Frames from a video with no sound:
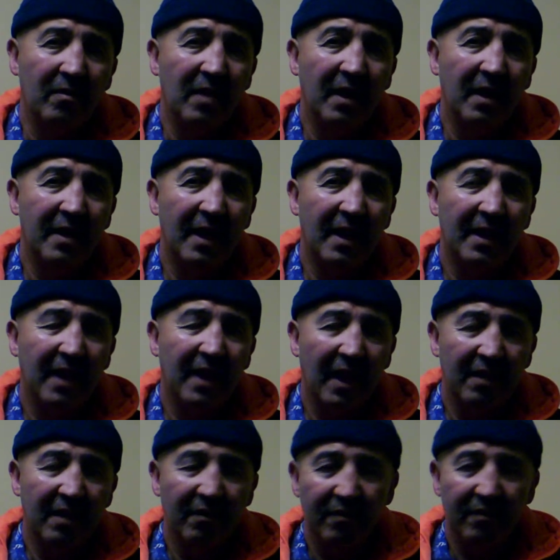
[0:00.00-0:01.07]

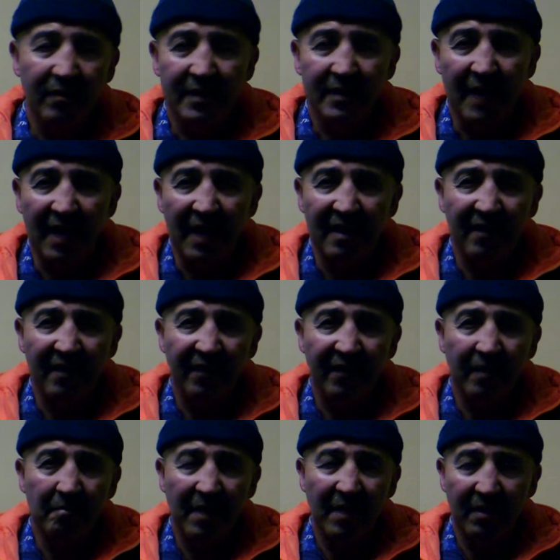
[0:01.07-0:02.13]
dedicated to scientific
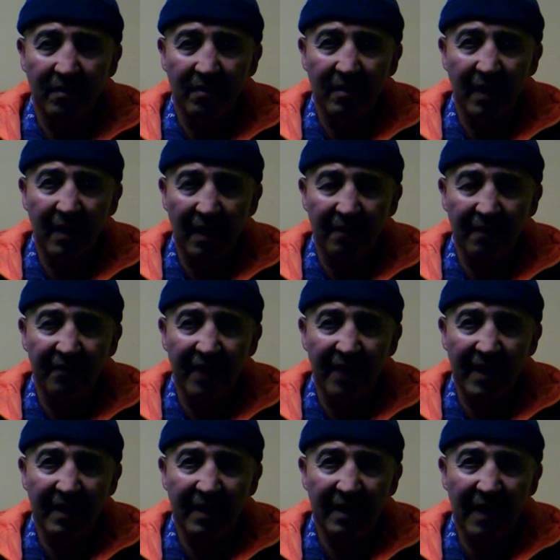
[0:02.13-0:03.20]
method and
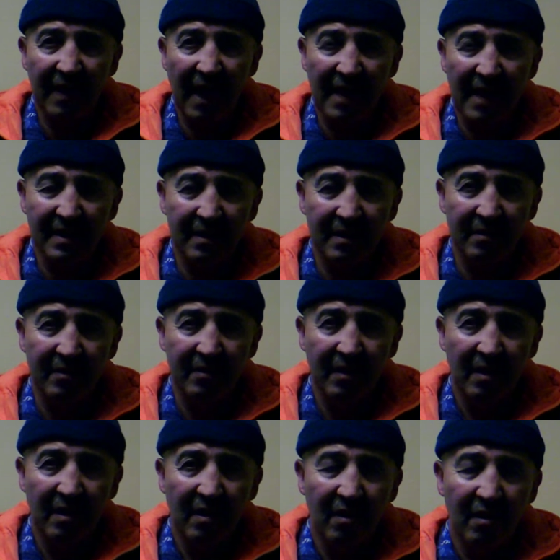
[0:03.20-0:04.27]
finding answers
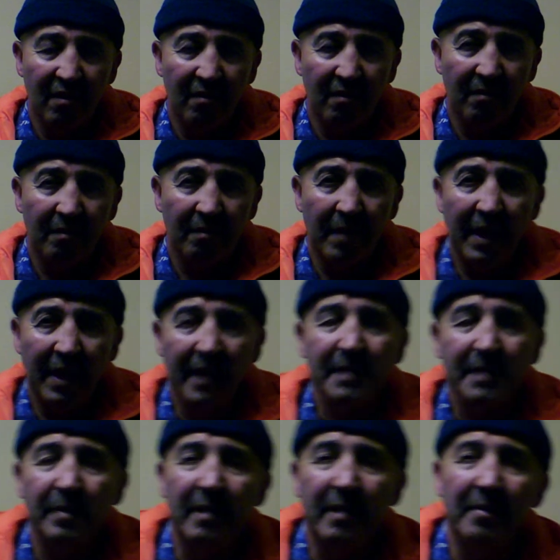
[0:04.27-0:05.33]
by
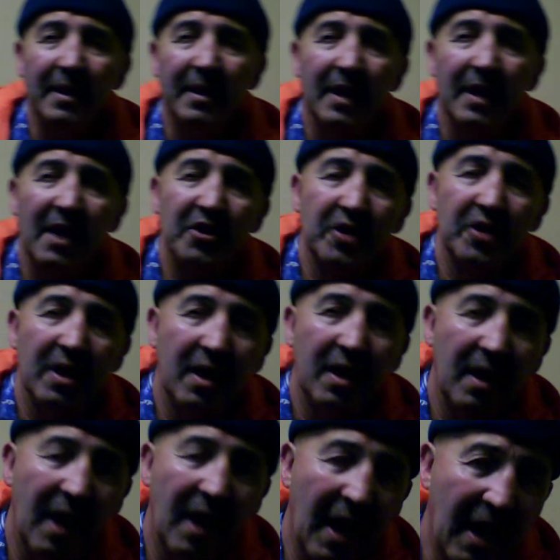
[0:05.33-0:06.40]
experimentation
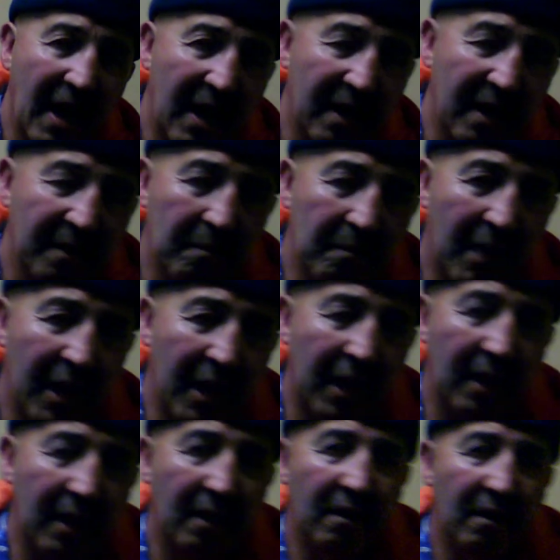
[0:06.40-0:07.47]
and by
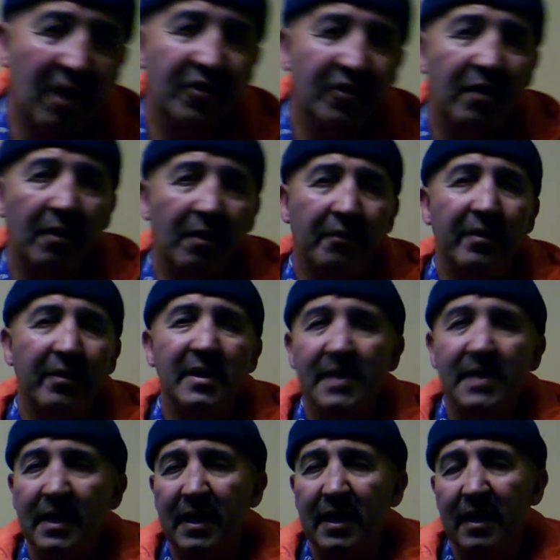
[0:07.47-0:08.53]
logical
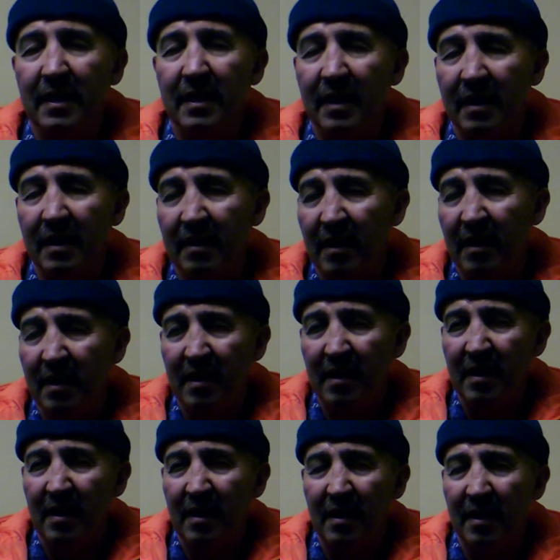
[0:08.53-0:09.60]
reasoning, and
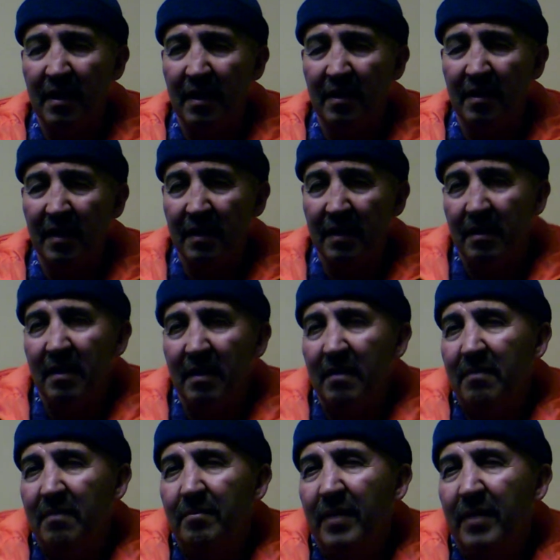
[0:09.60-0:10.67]
it
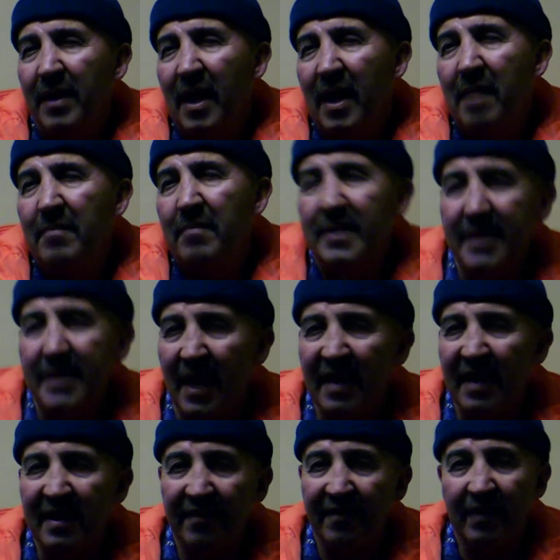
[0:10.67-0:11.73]
became the
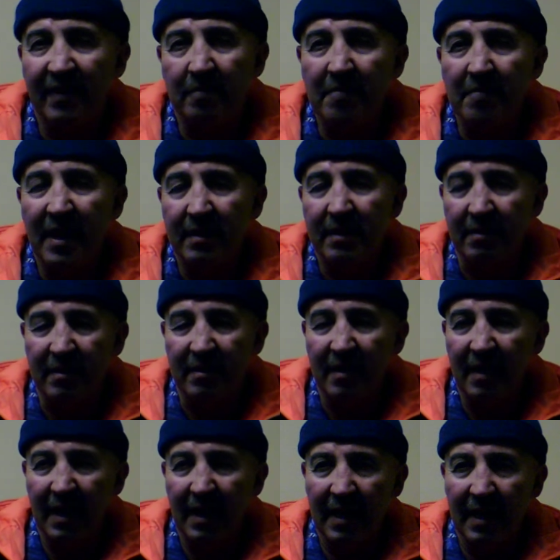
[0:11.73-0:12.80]
scientific method.
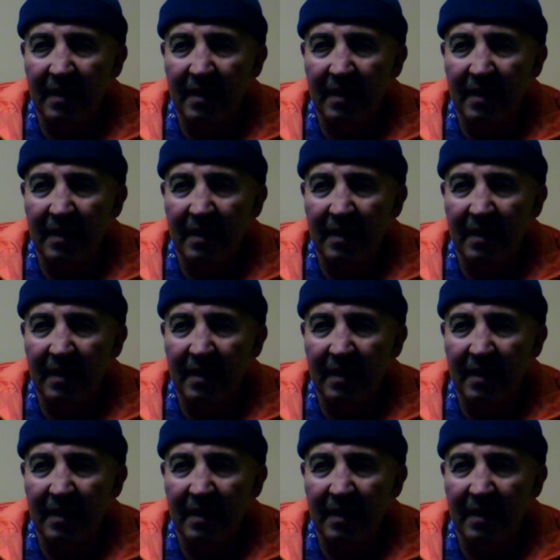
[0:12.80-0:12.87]
And